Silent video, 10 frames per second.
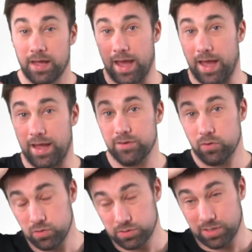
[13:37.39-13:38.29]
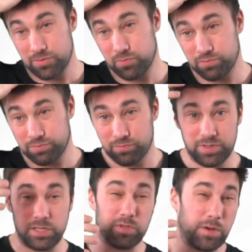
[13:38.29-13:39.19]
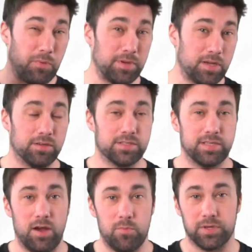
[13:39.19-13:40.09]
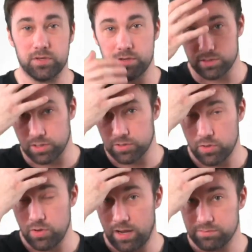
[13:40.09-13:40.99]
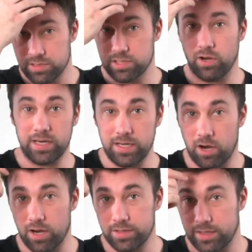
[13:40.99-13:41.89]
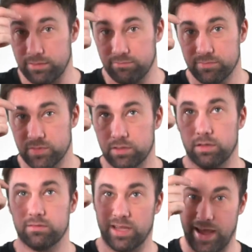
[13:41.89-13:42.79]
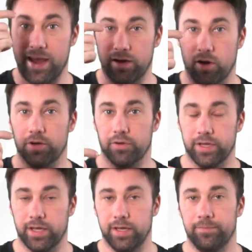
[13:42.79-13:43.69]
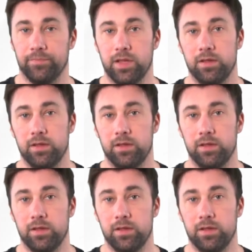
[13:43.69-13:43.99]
And also with this one, you probably can't tell because I do slightly hide the hairline on here.